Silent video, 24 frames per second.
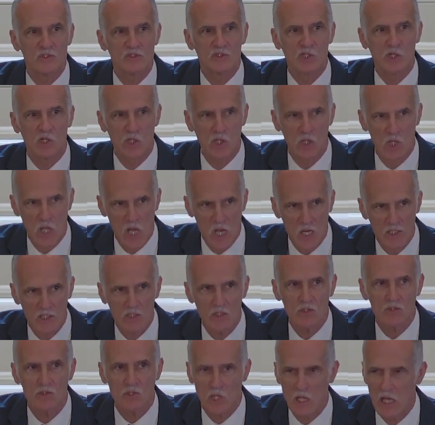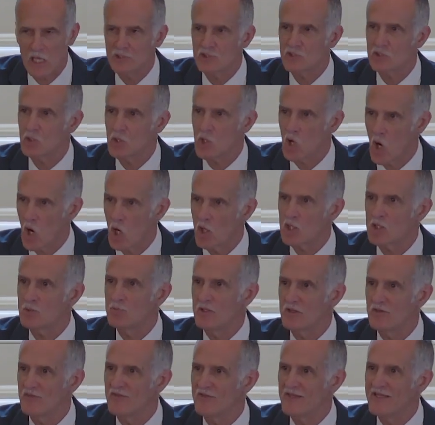Which the log logical
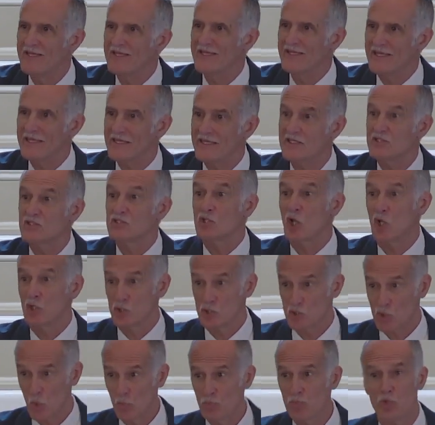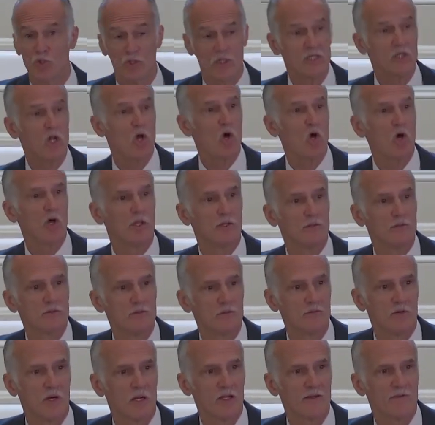argument then is so put it on,
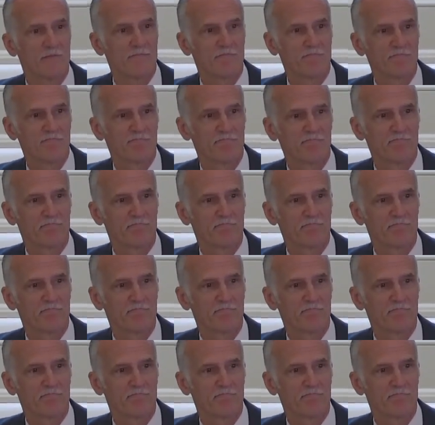right?